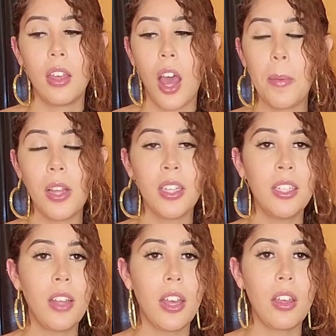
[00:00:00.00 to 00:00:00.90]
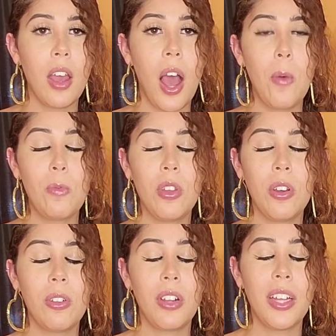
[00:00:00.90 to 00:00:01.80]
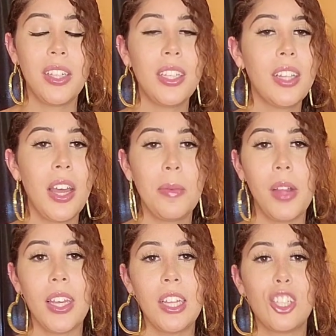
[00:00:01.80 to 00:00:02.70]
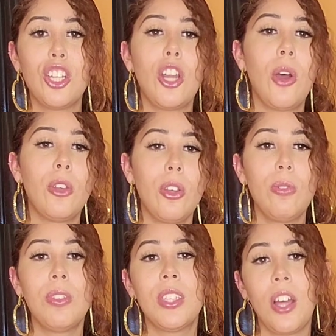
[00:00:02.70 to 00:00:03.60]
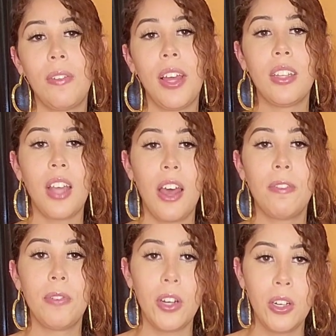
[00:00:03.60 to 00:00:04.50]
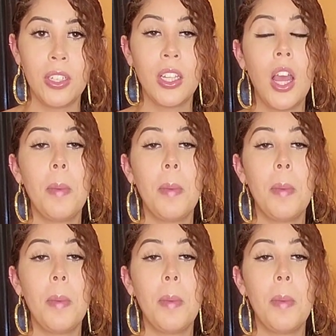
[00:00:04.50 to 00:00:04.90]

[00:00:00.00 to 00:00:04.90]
I mean, at least like you know, at least let him like get to know you and stuff like that first.